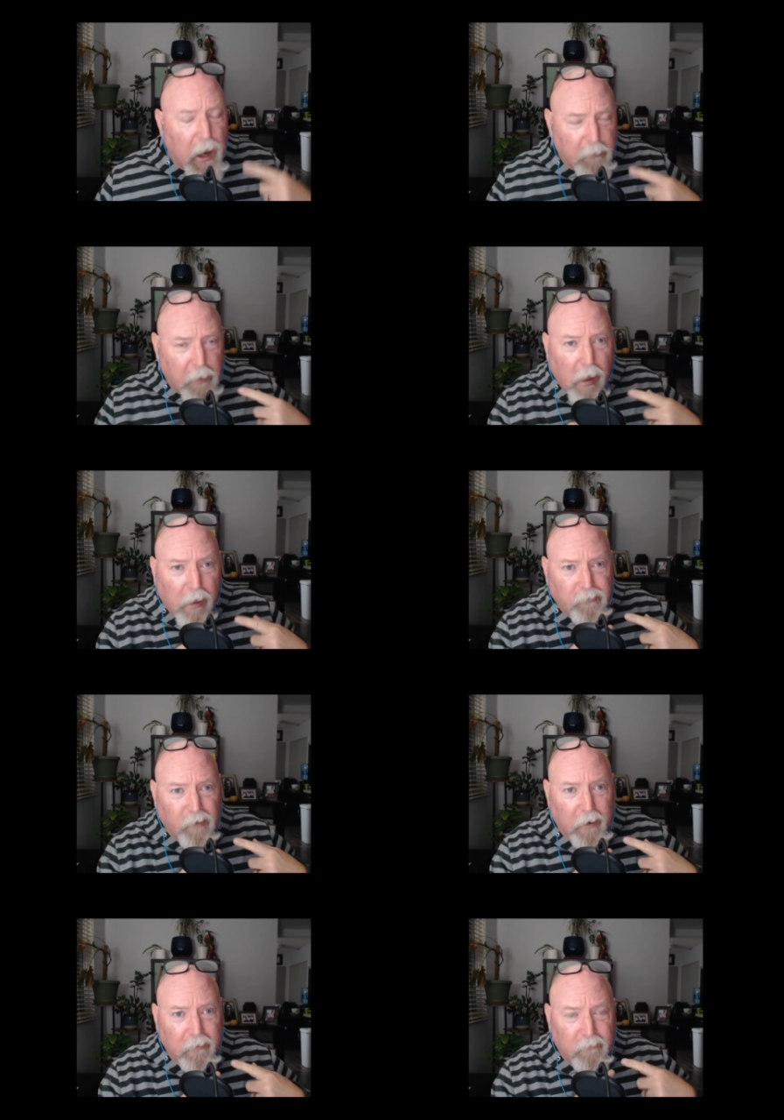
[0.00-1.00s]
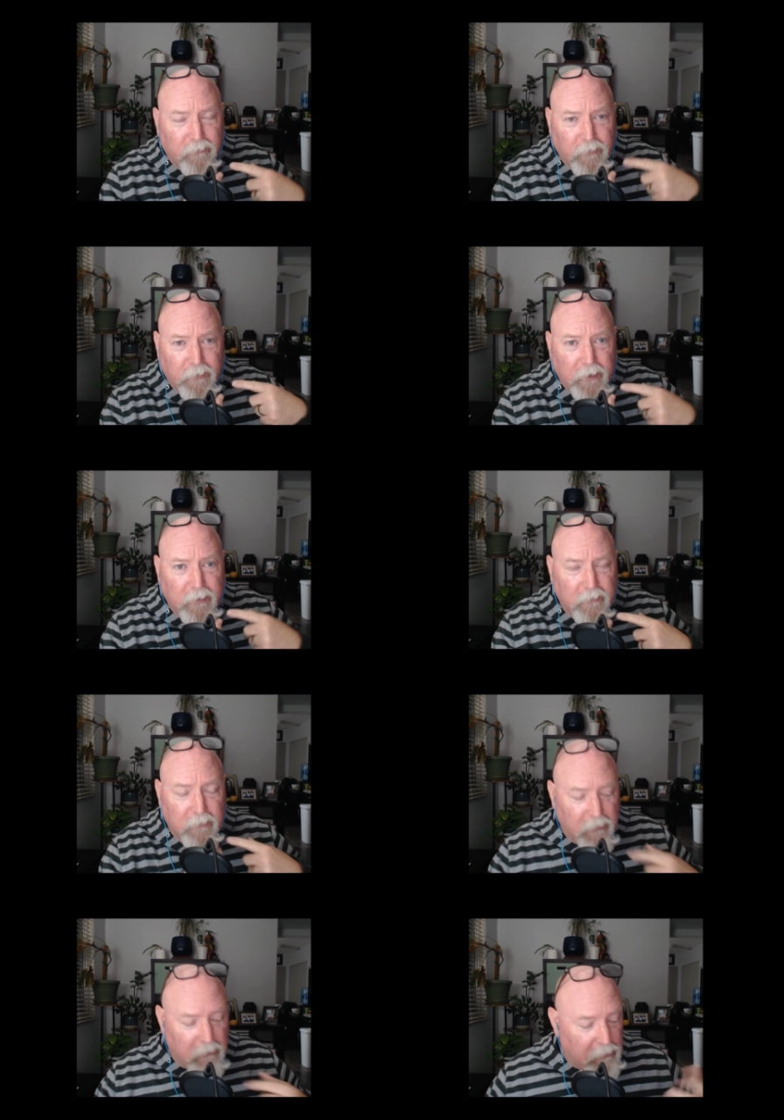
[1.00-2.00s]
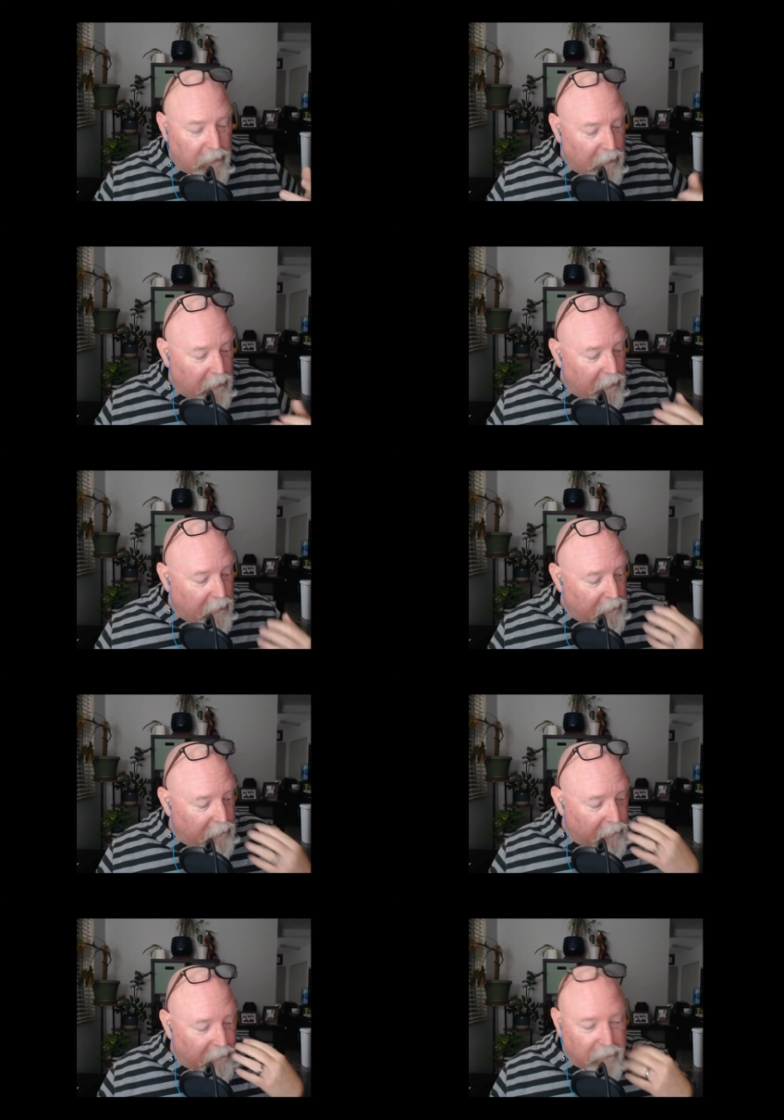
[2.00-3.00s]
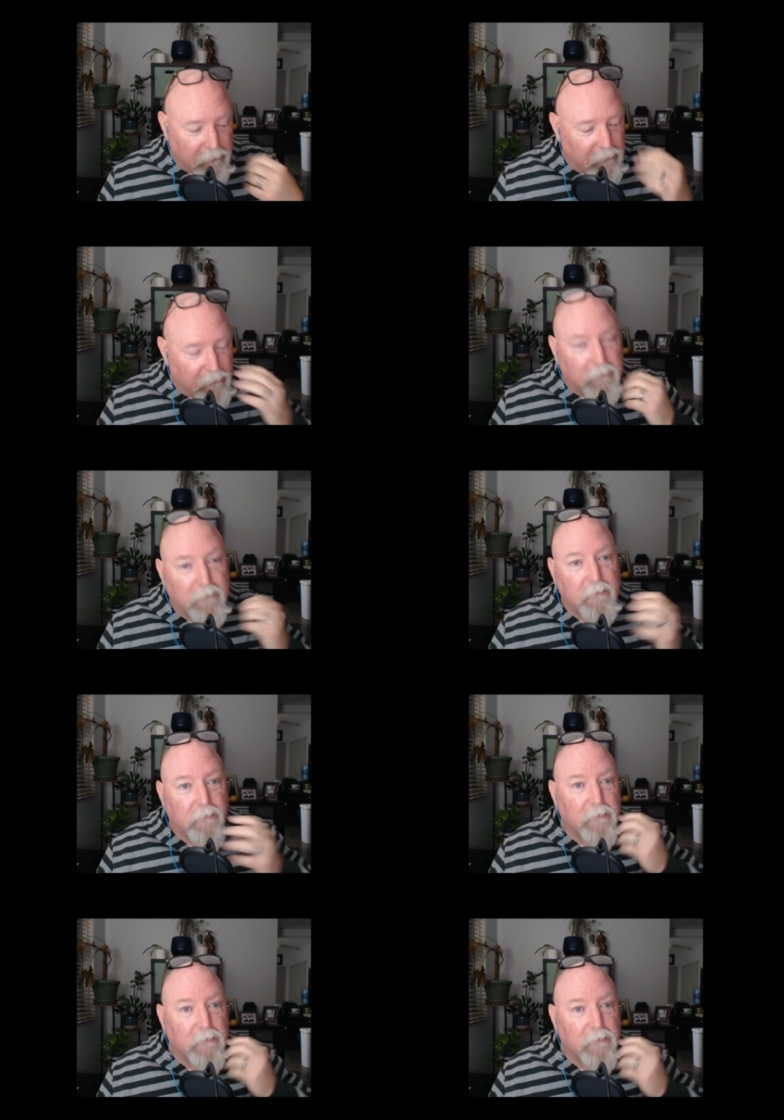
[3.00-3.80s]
I apologize for this. This is